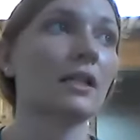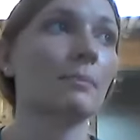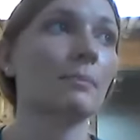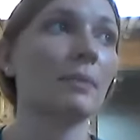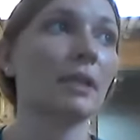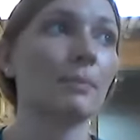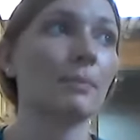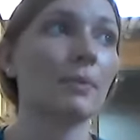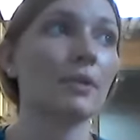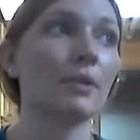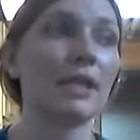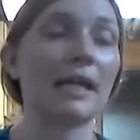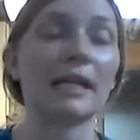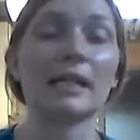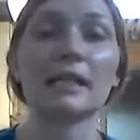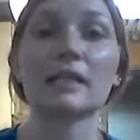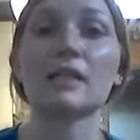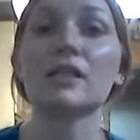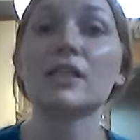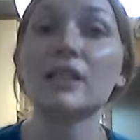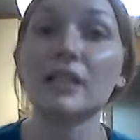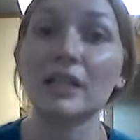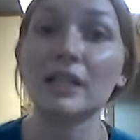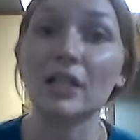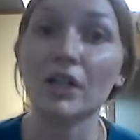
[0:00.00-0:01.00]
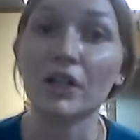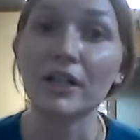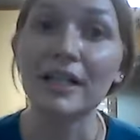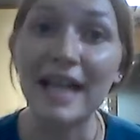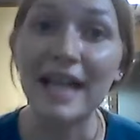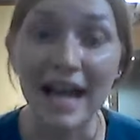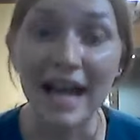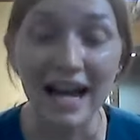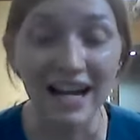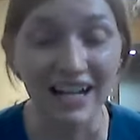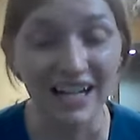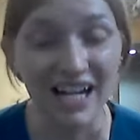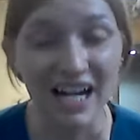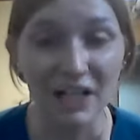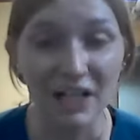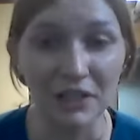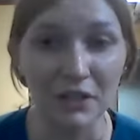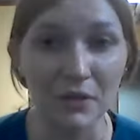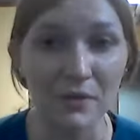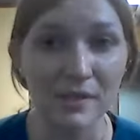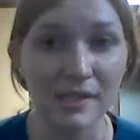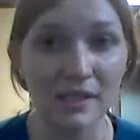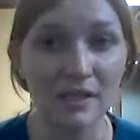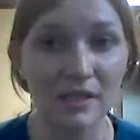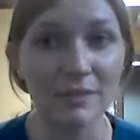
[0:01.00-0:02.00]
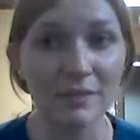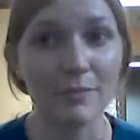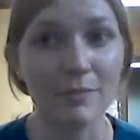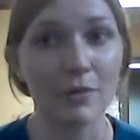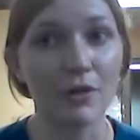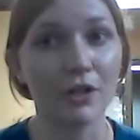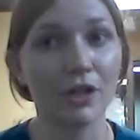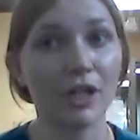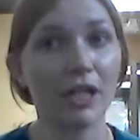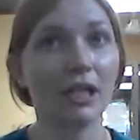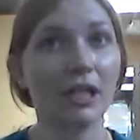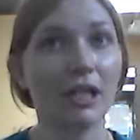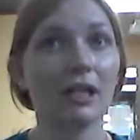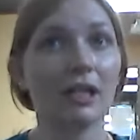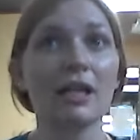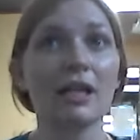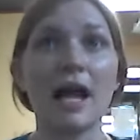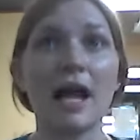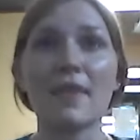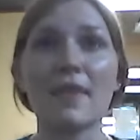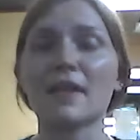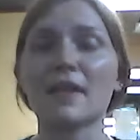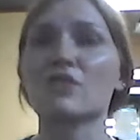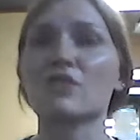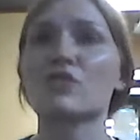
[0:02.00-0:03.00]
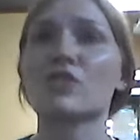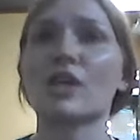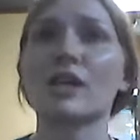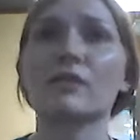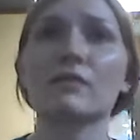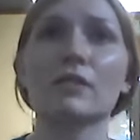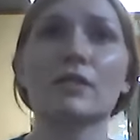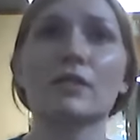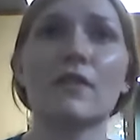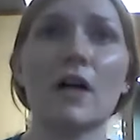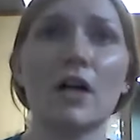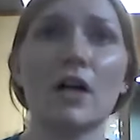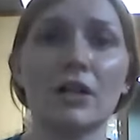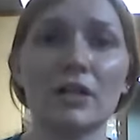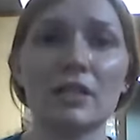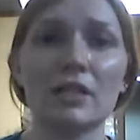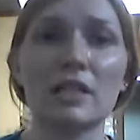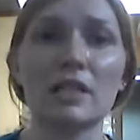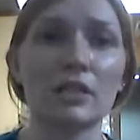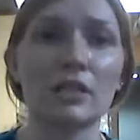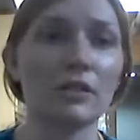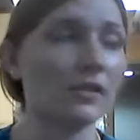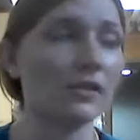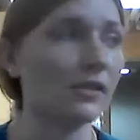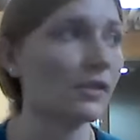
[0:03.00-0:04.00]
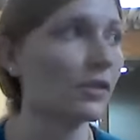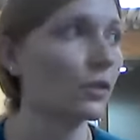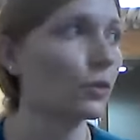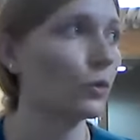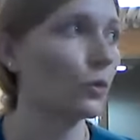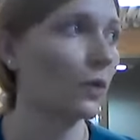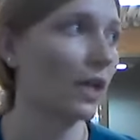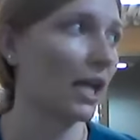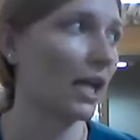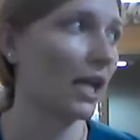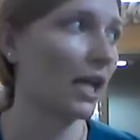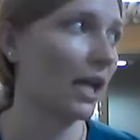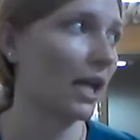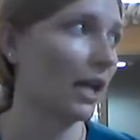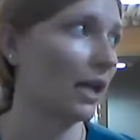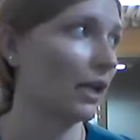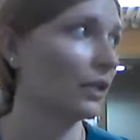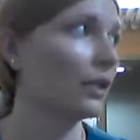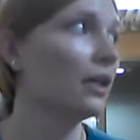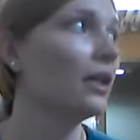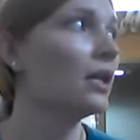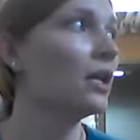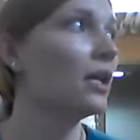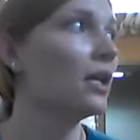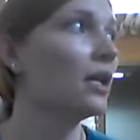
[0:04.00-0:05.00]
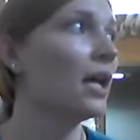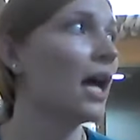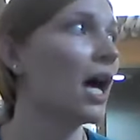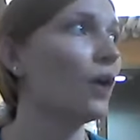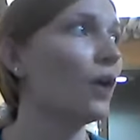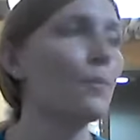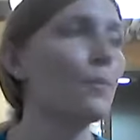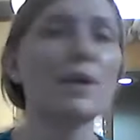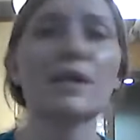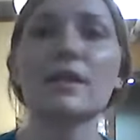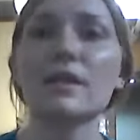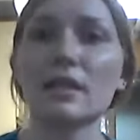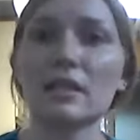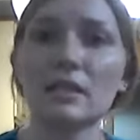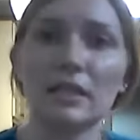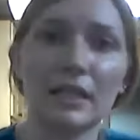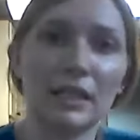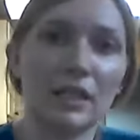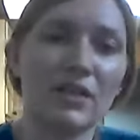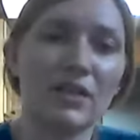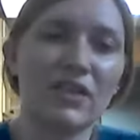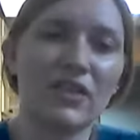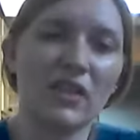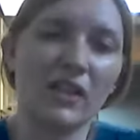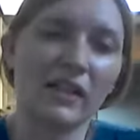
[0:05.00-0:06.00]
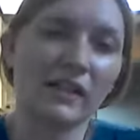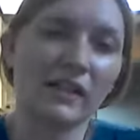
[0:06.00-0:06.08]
people that can clean our cat condos in the morning, and then general volunteers who can help with the little